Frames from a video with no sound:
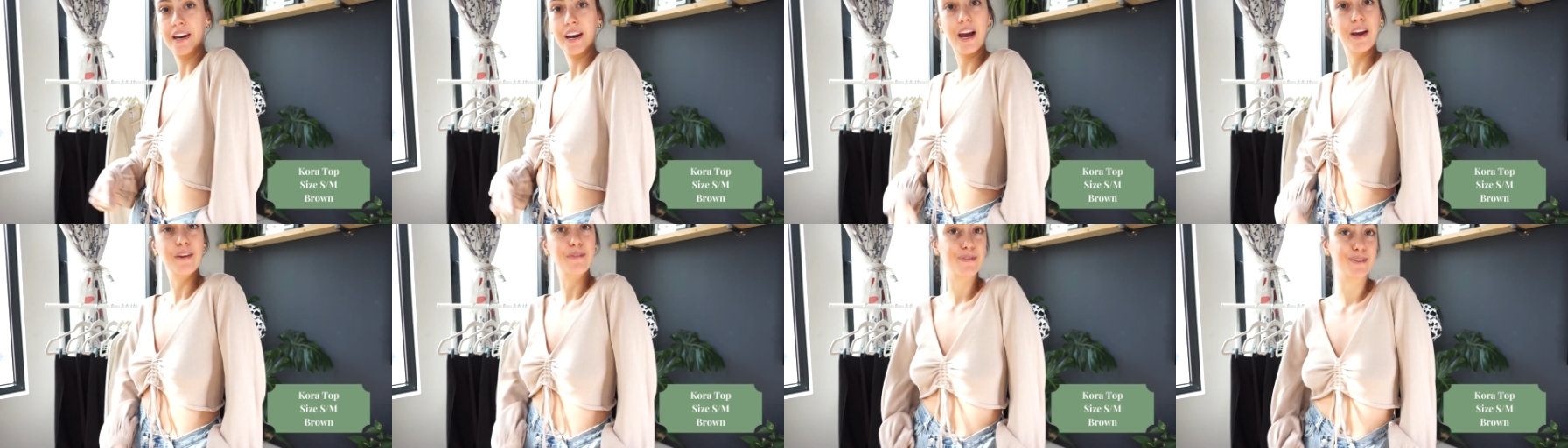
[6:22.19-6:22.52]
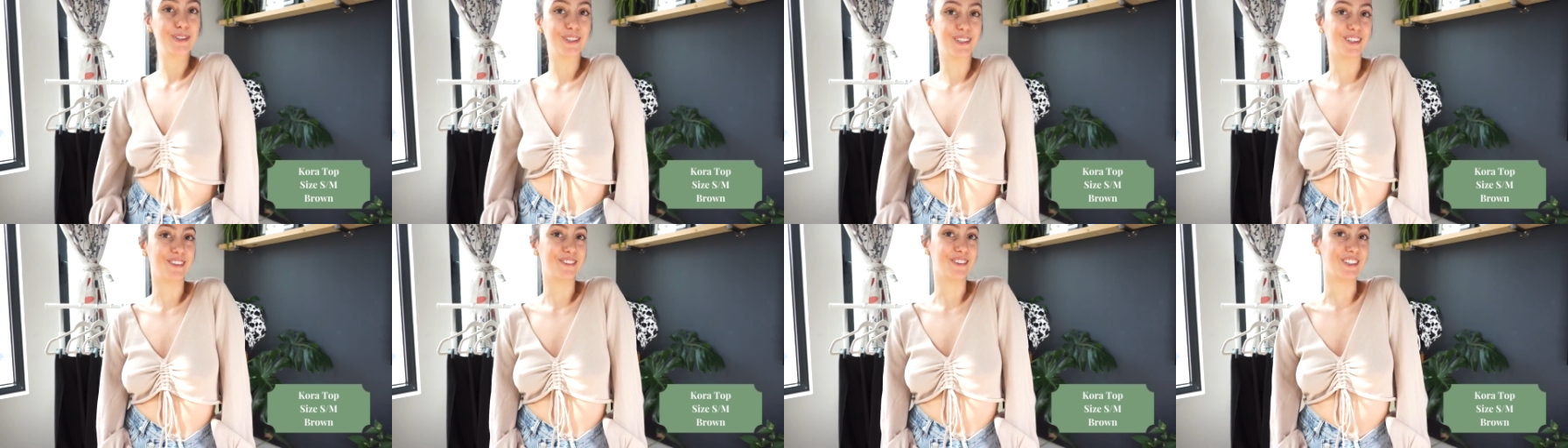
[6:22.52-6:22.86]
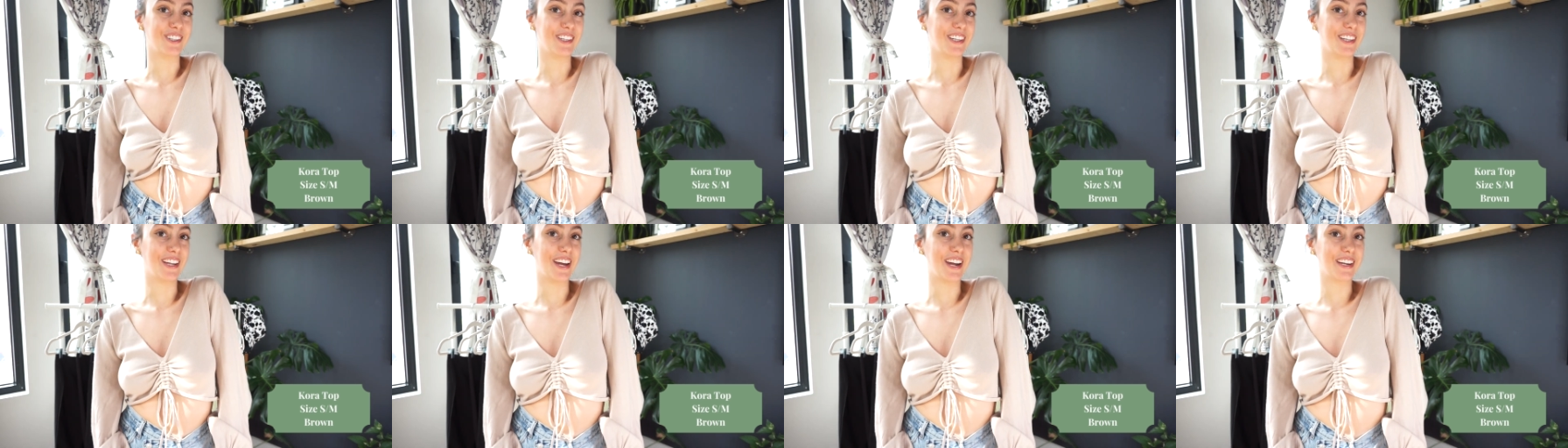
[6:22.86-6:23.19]
I really,
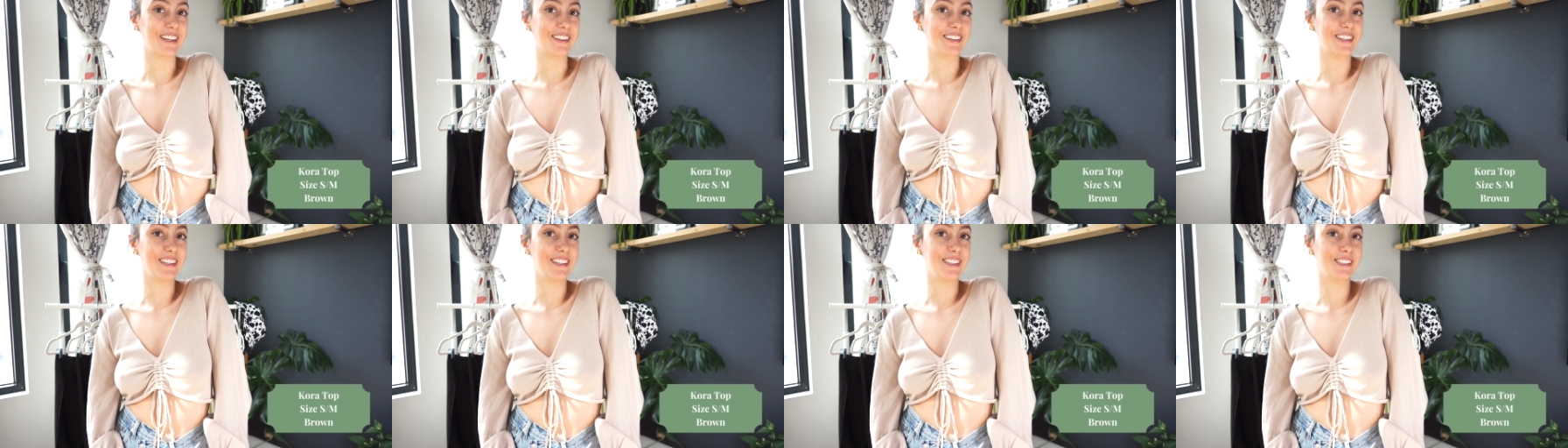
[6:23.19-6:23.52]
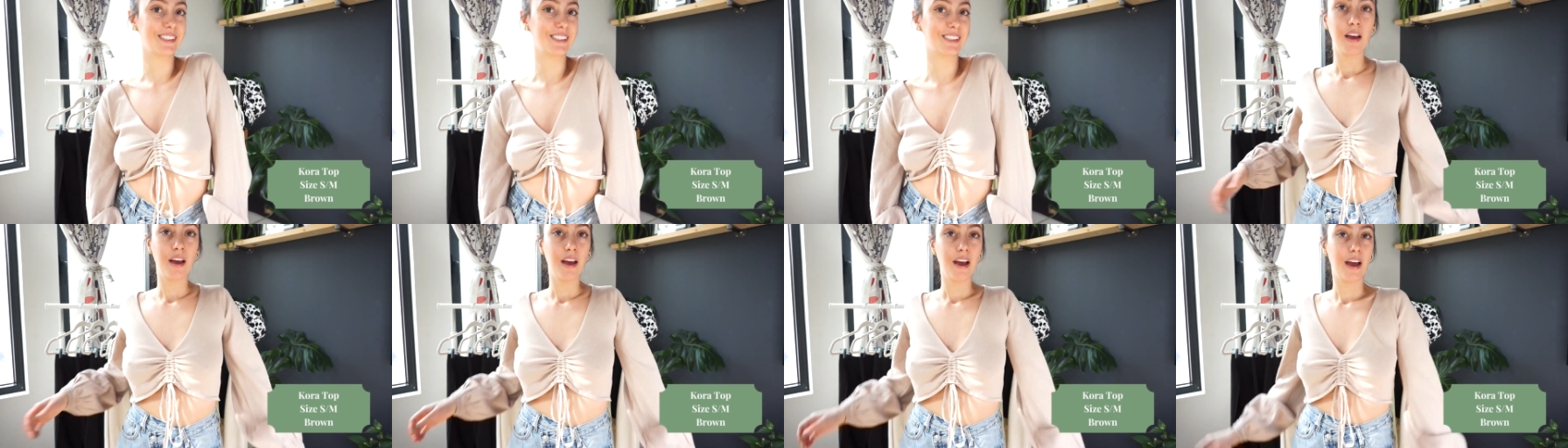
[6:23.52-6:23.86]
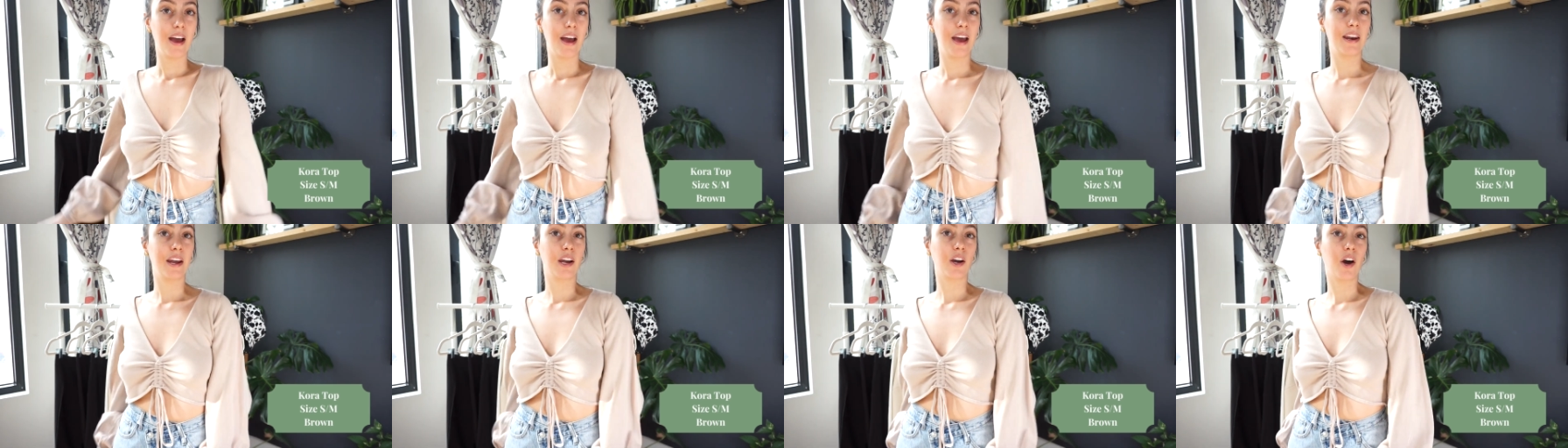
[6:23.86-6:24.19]
really like this.
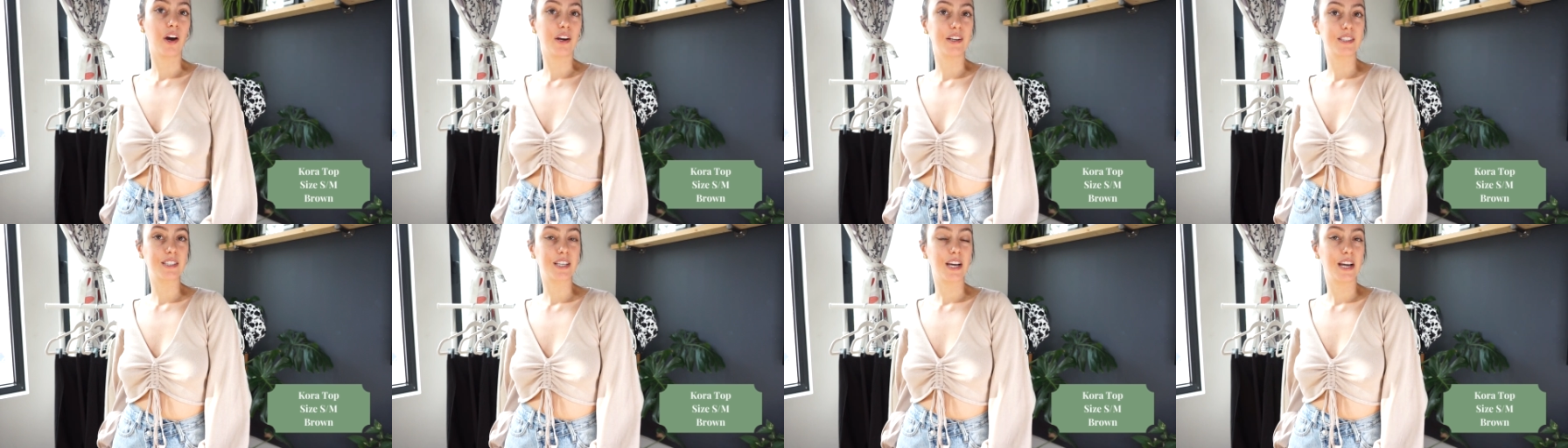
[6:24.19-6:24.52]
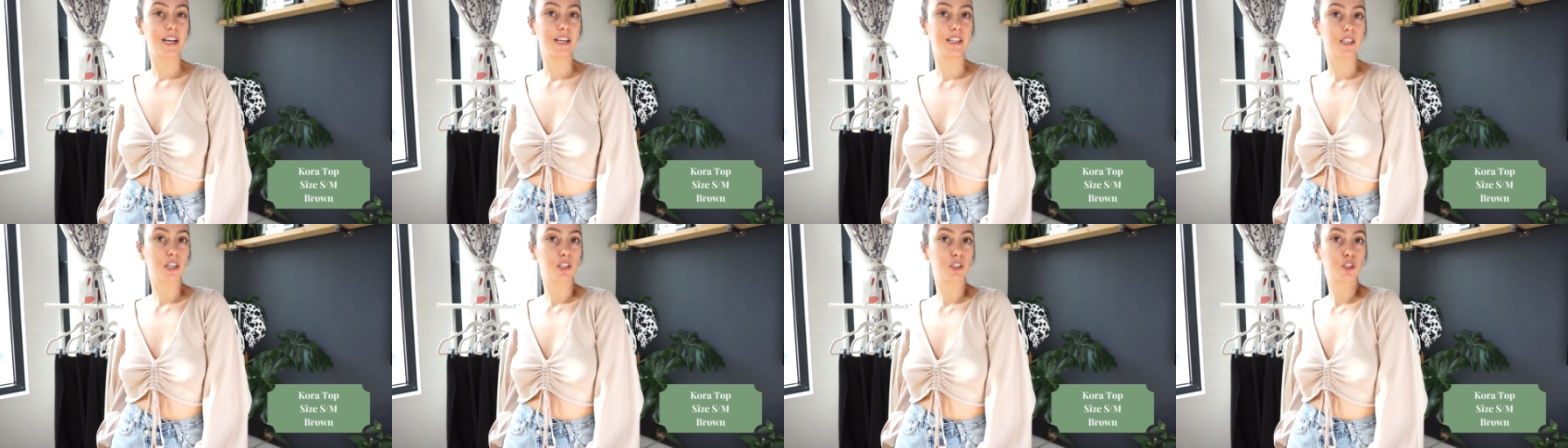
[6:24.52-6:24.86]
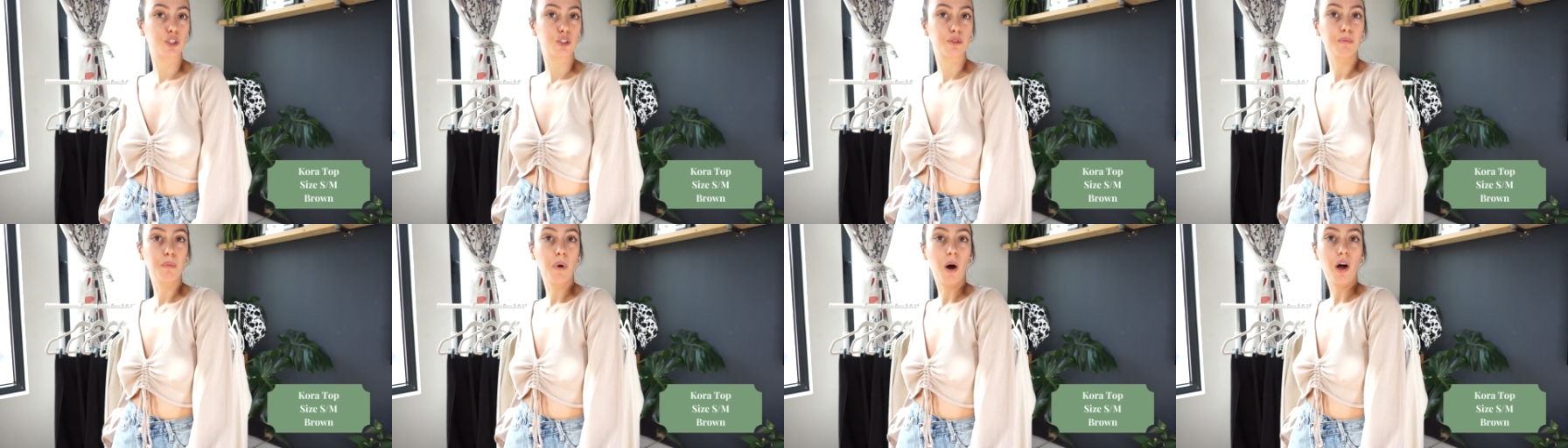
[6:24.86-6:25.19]
And I got a size
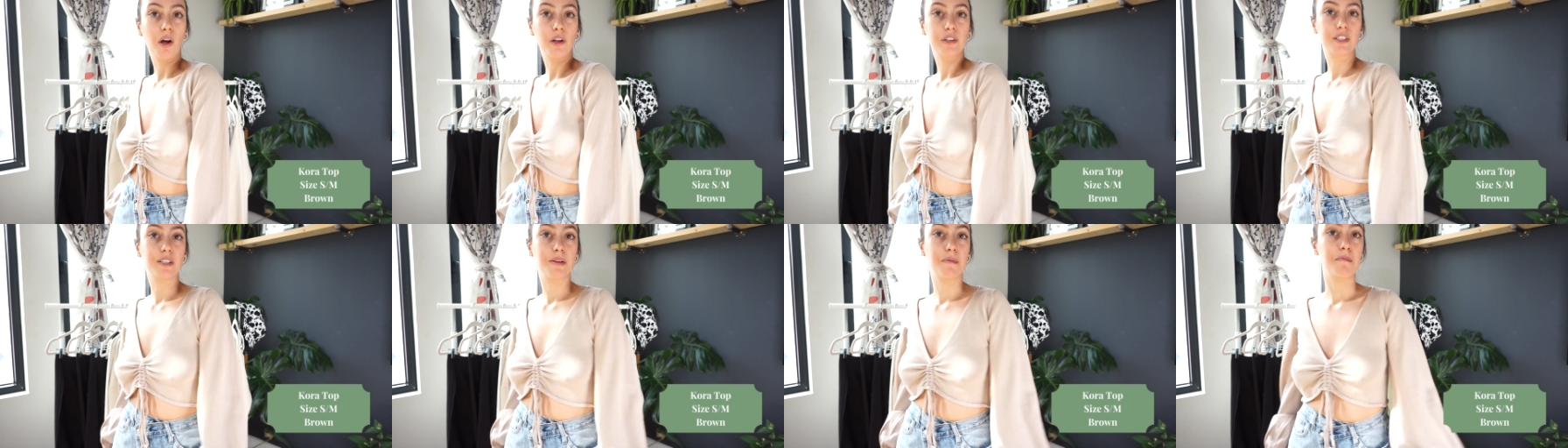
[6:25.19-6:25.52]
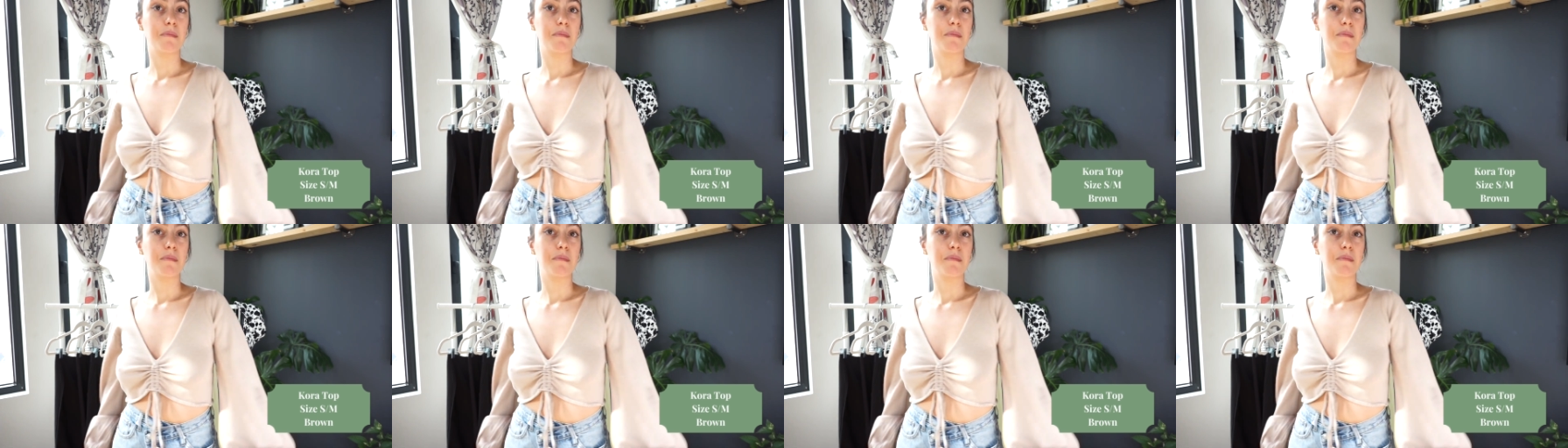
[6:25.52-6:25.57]
small to